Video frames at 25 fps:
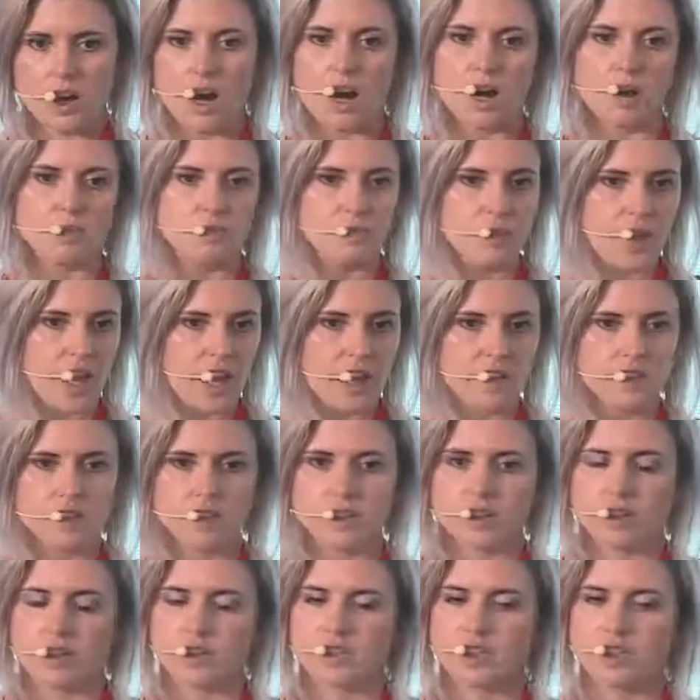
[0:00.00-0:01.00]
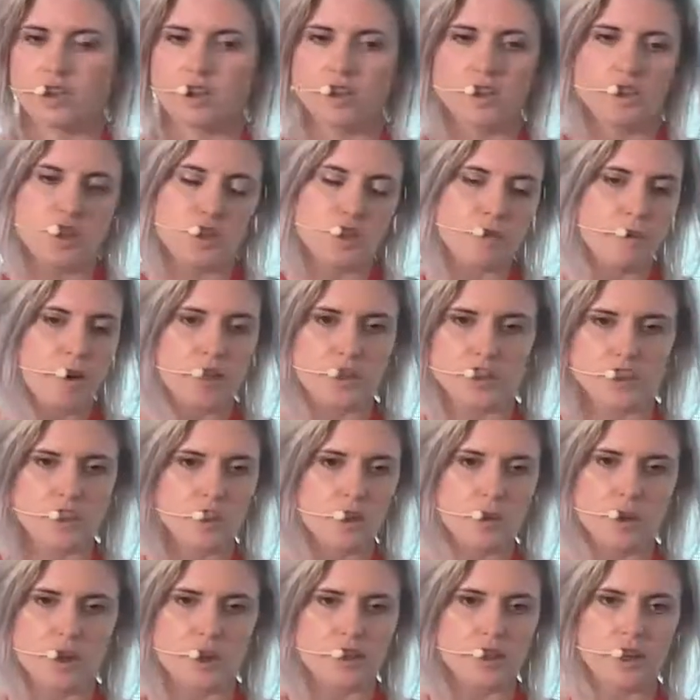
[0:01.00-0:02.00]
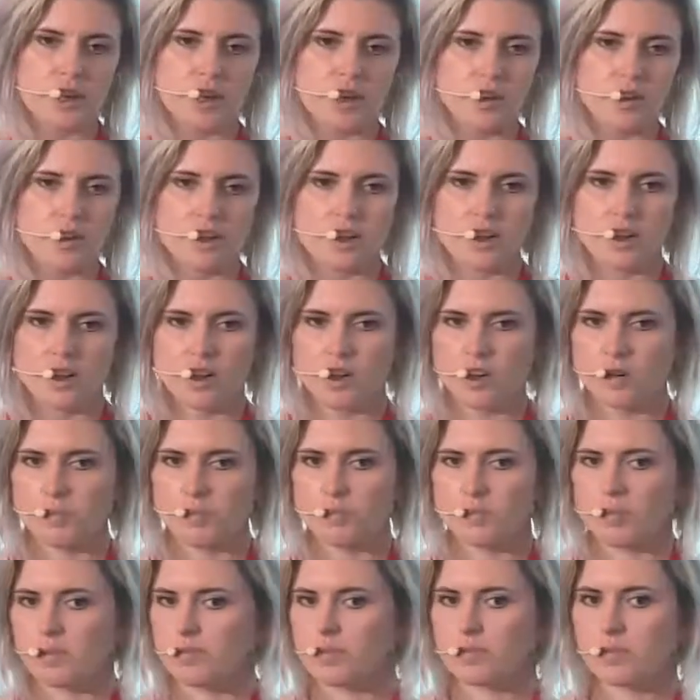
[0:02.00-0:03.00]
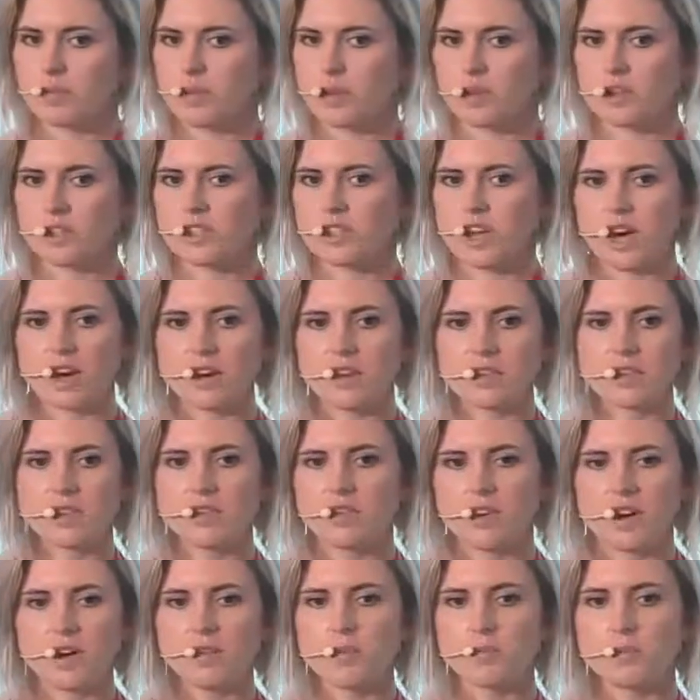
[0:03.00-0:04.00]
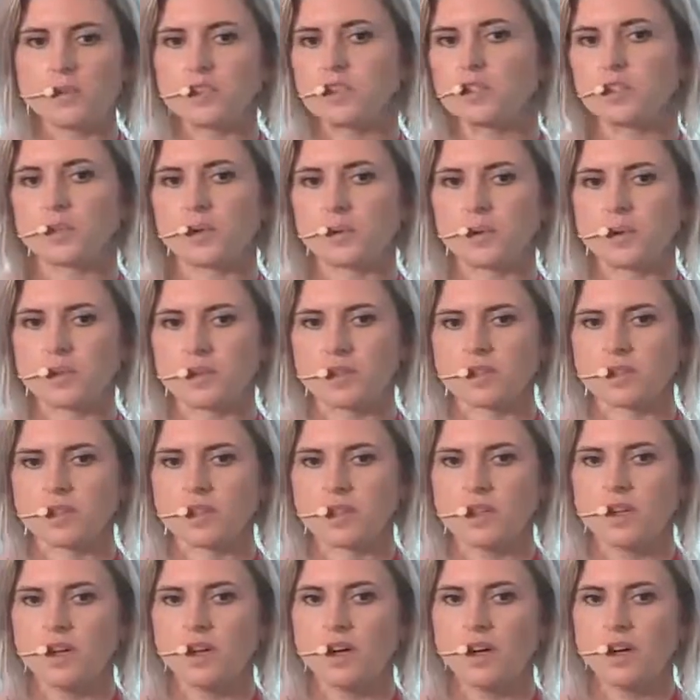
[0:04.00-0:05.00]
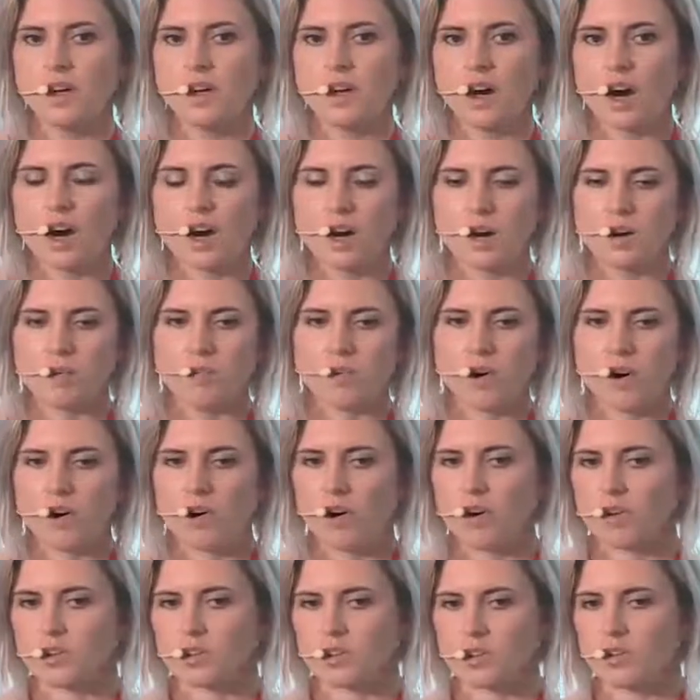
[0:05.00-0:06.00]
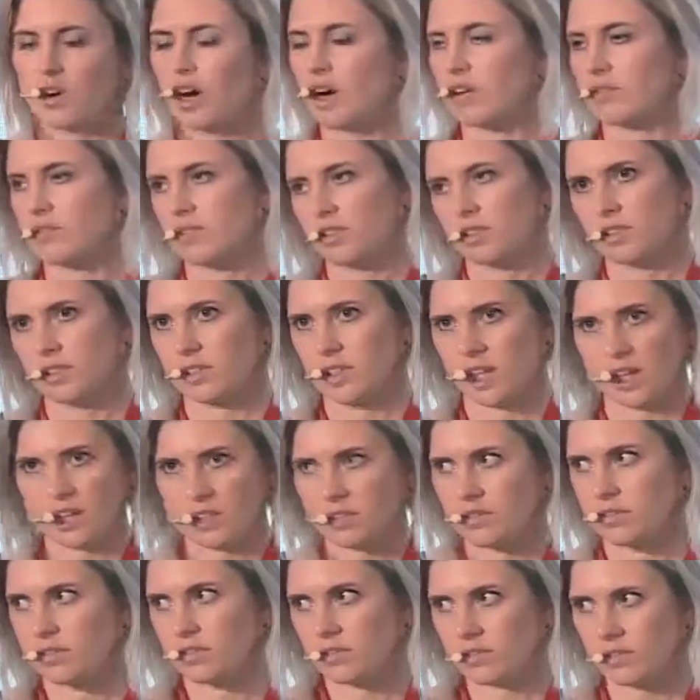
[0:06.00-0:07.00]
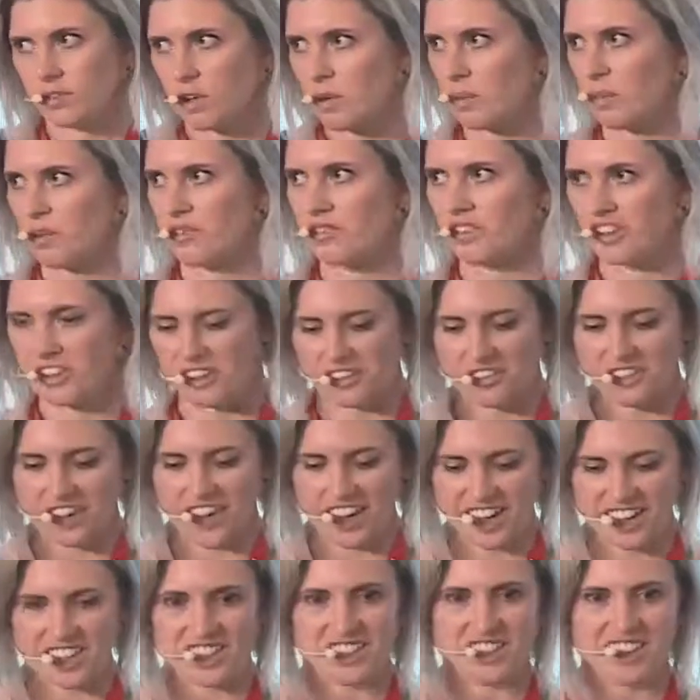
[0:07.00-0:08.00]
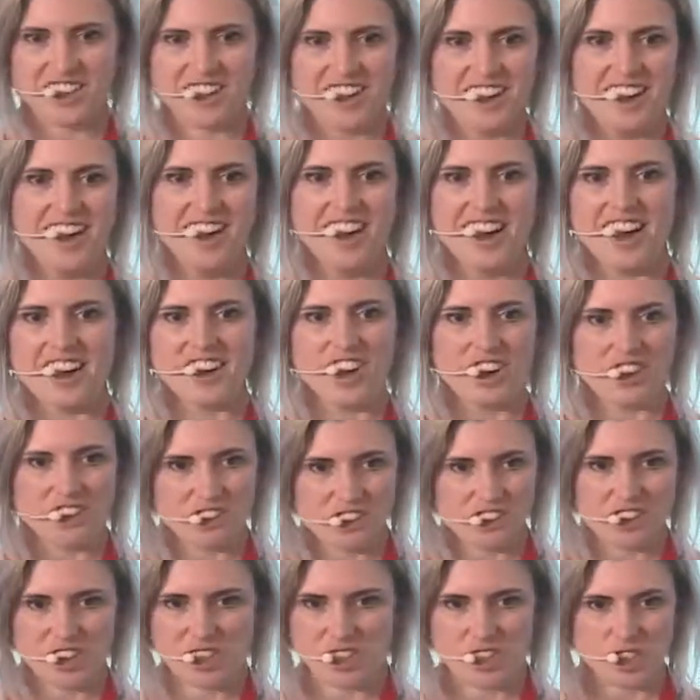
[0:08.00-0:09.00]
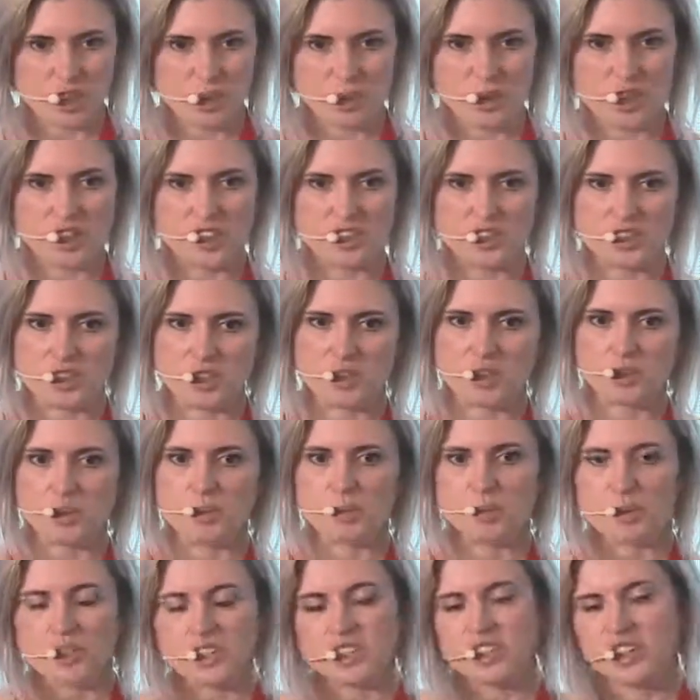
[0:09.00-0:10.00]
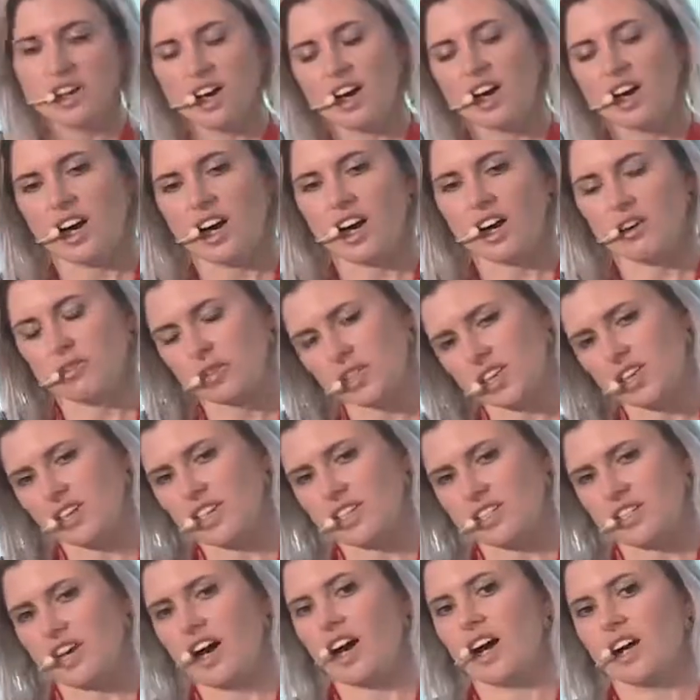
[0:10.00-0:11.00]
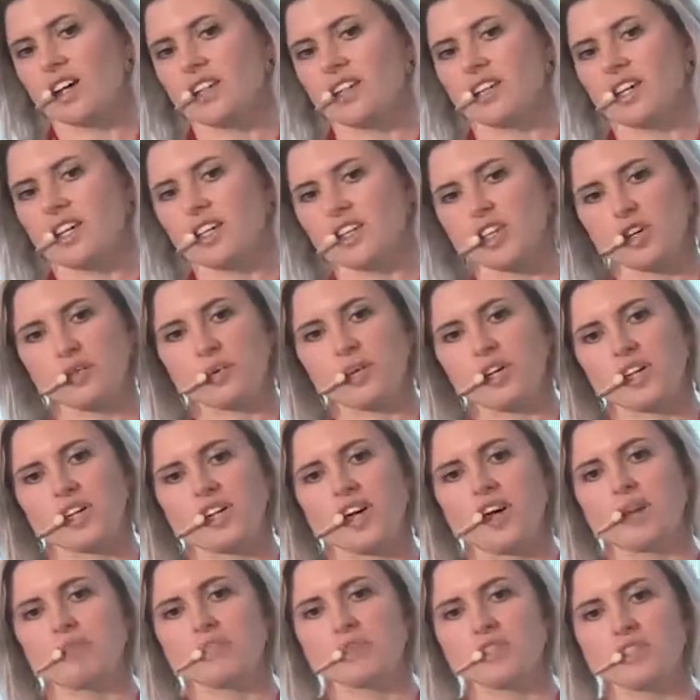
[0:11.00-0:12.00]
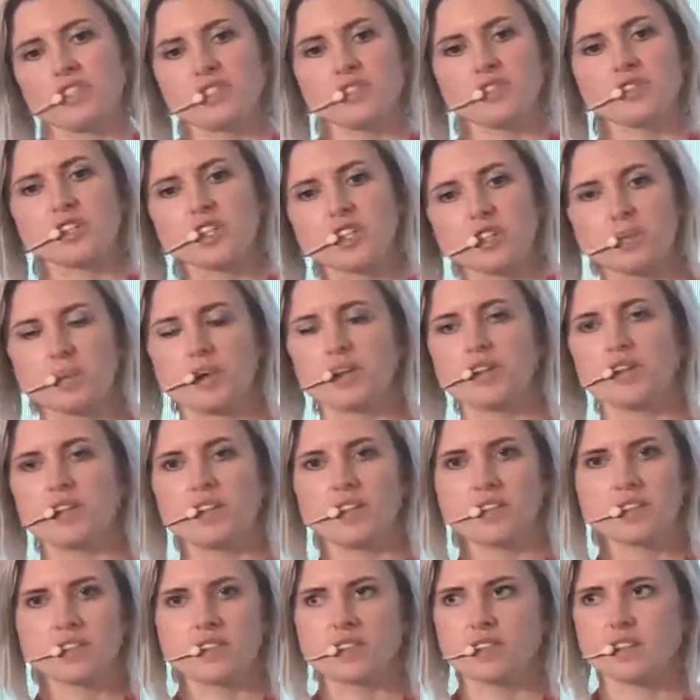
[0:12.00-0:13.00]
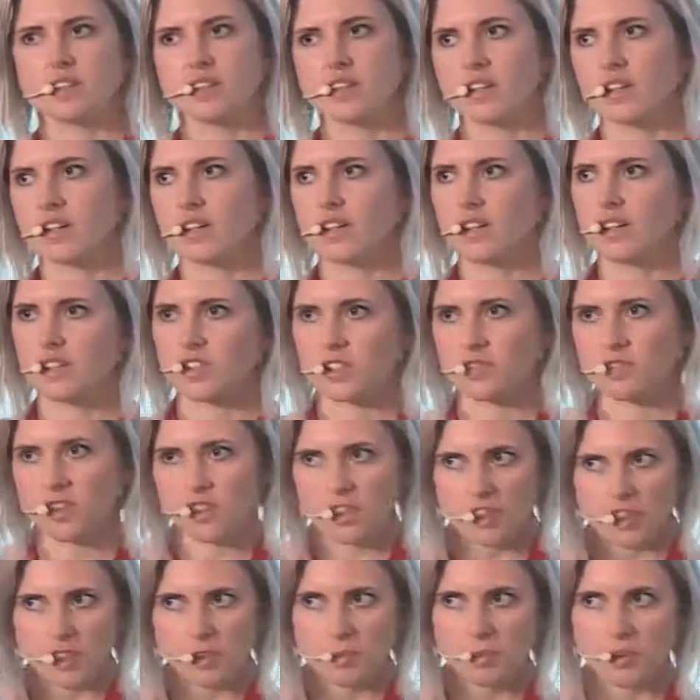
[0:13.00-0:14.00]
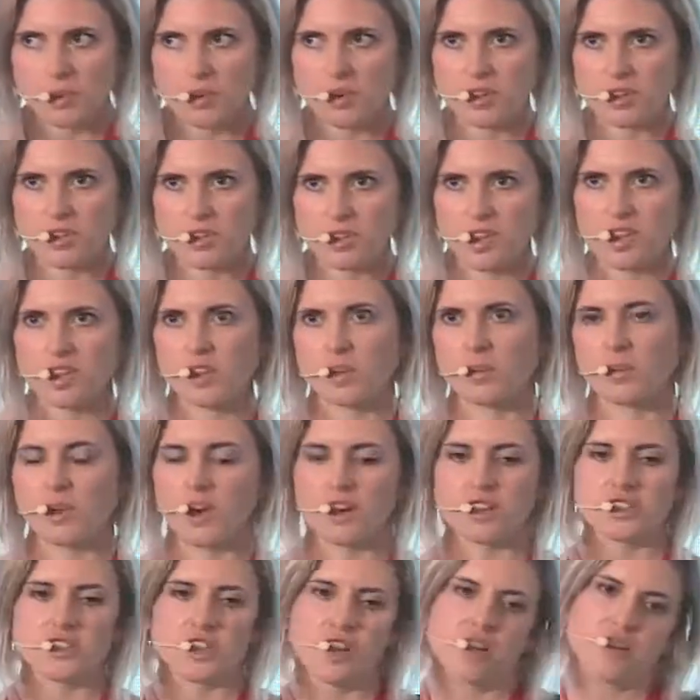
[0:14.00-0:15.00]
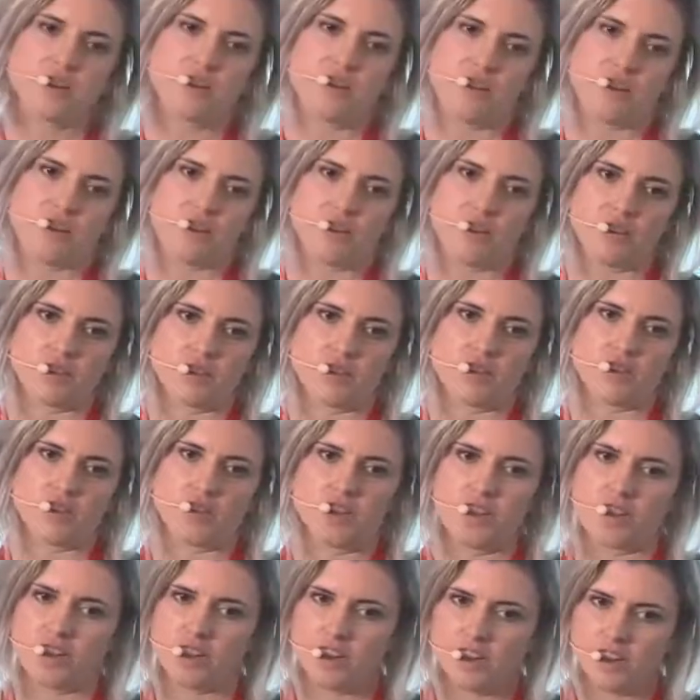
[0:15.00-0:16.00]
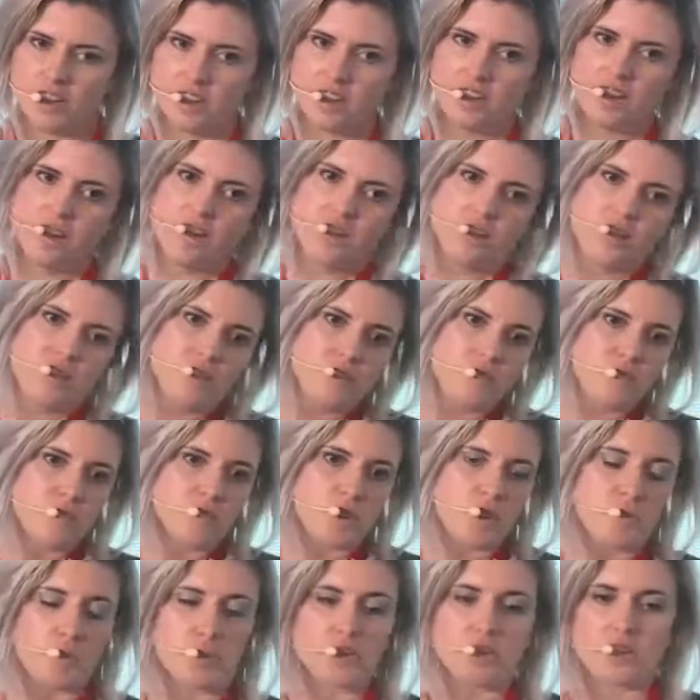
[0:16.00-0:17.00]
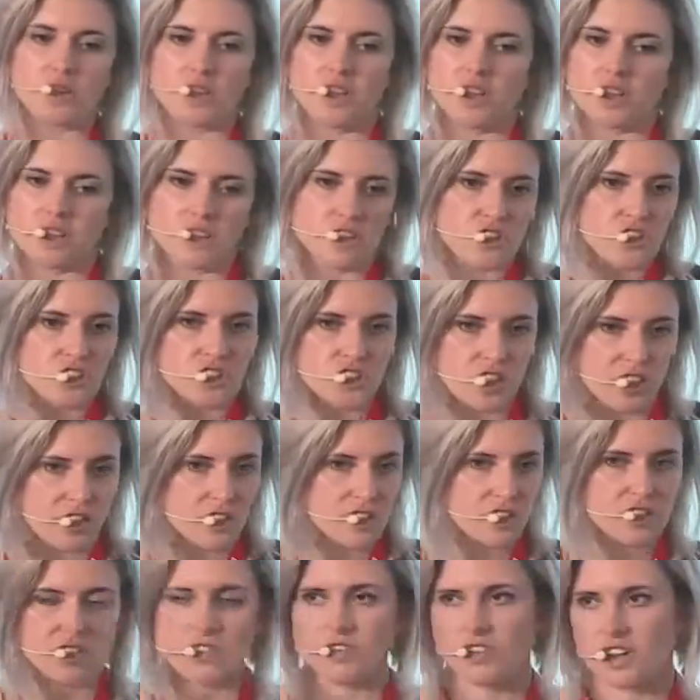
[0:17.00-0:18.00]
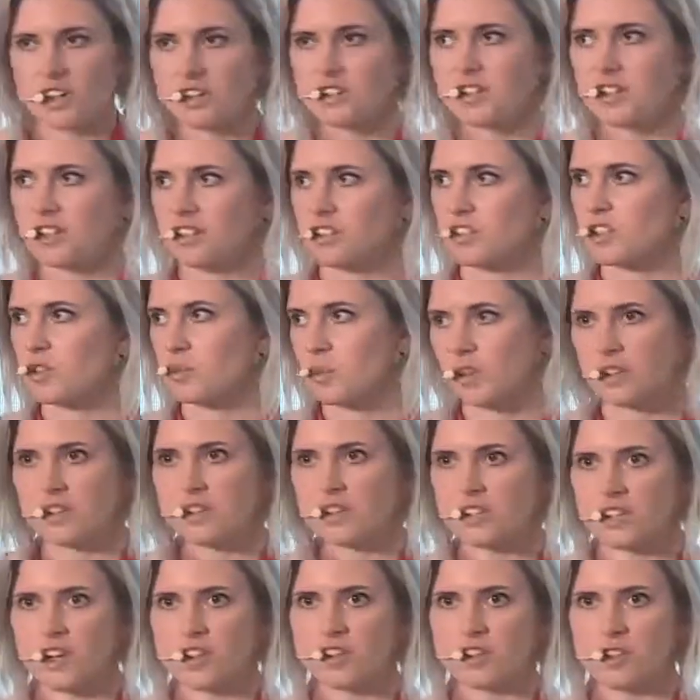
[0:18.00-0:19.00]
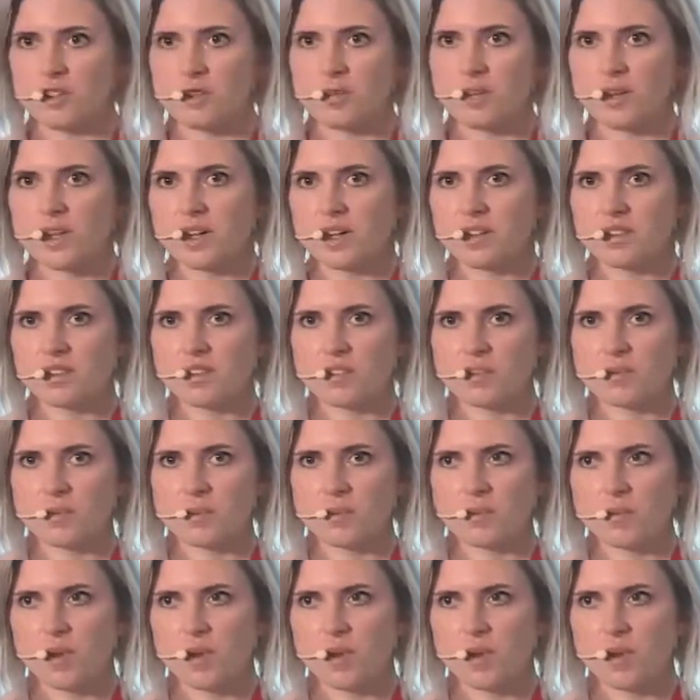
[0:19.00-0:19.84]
And to just mention quickly that tech development tools are also helpful, like formal verification and other things that we can do. But I would like to highlight that when it comes to experiences, that it's very important that the blockchain technology community shares failures with each other, because